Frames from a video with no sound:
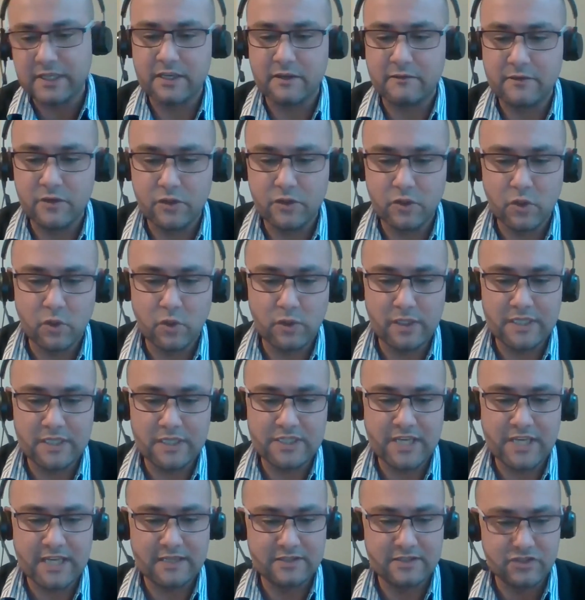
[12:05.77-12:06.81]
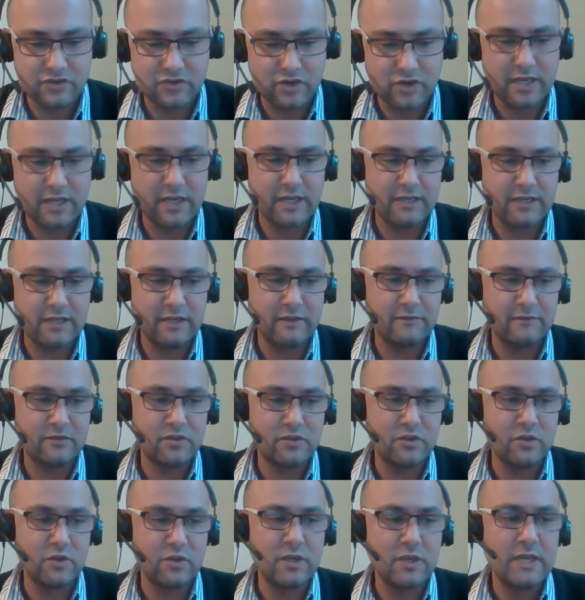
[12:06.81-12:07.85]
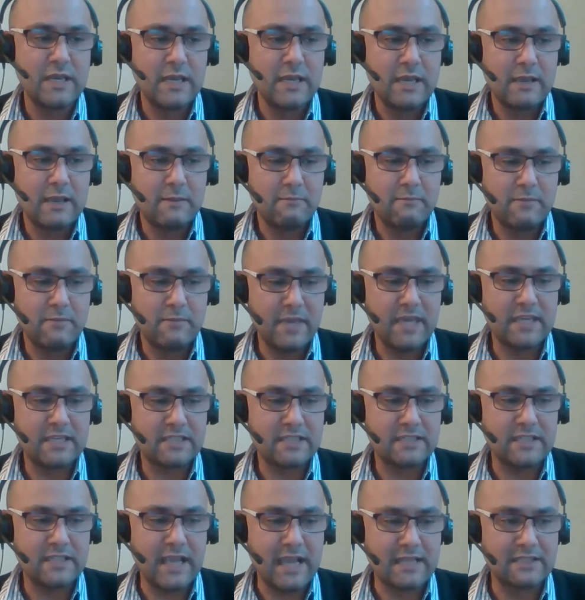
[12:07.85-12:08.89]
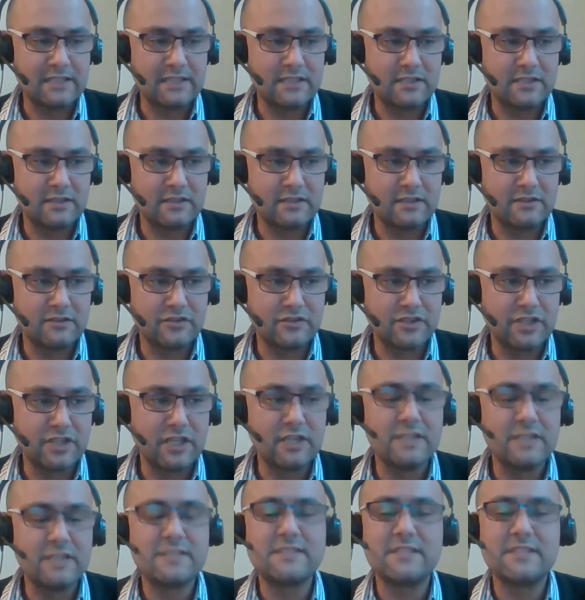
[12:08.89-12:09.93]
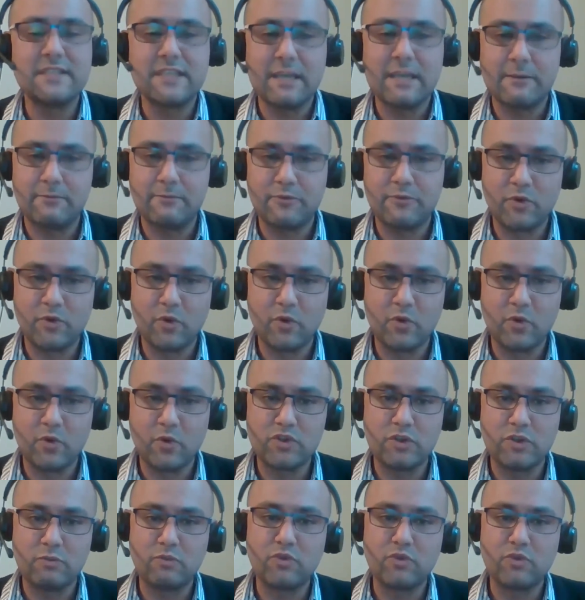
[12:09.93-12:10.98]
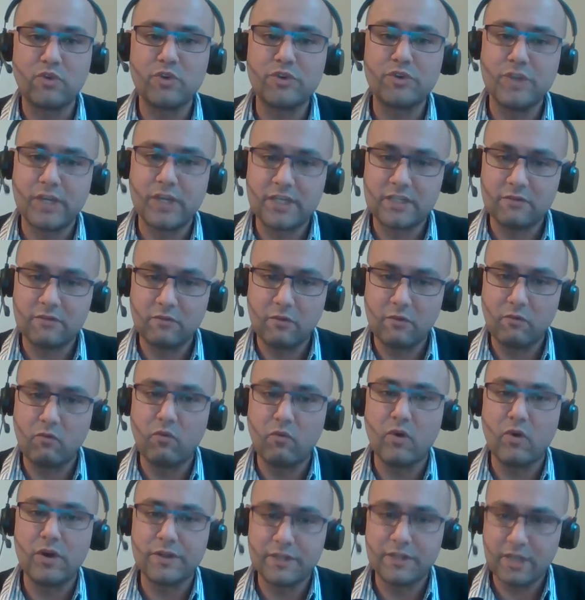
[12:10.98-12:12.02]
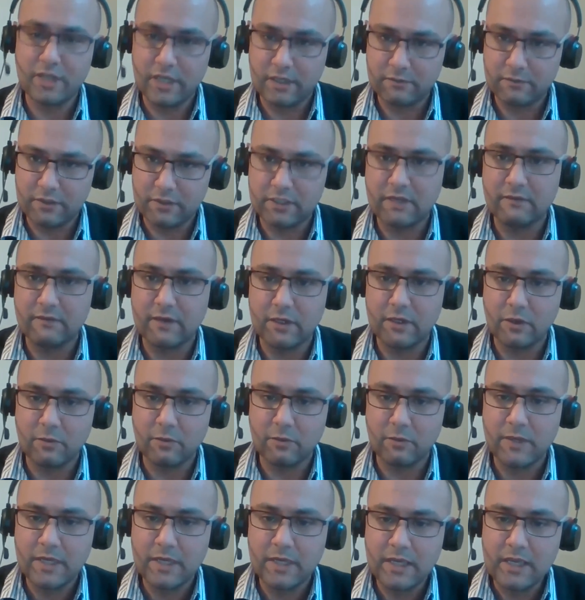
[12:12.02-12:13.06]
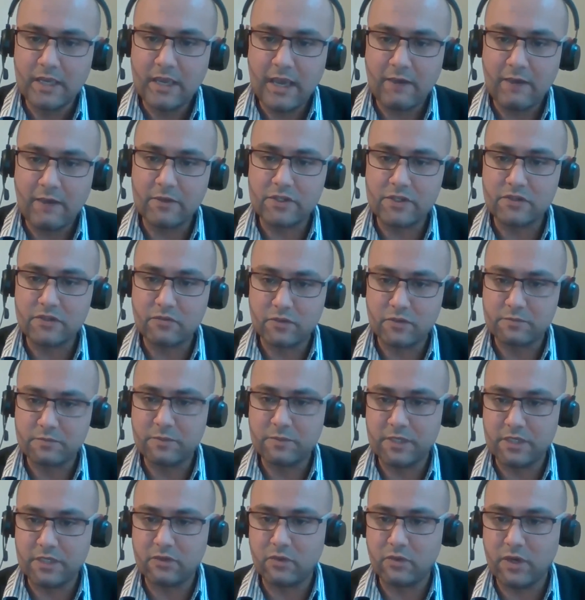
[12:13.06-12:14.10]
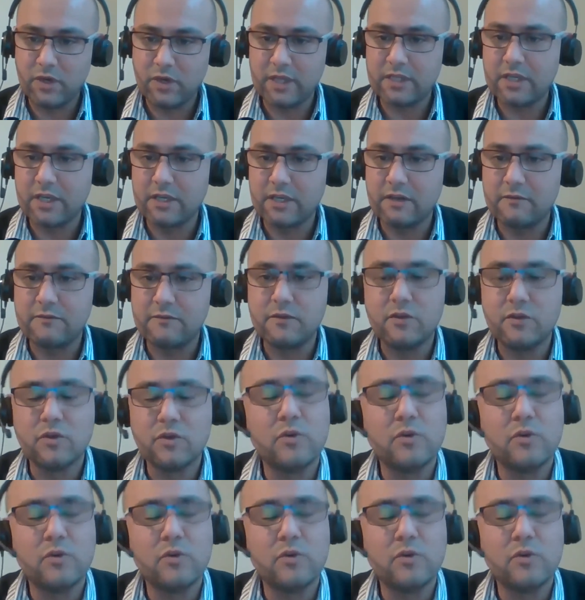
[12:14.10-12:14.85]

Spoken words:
of knowledge, and try kind of to make that realistic approach to the product we want kind of develop, and which was being quite kind of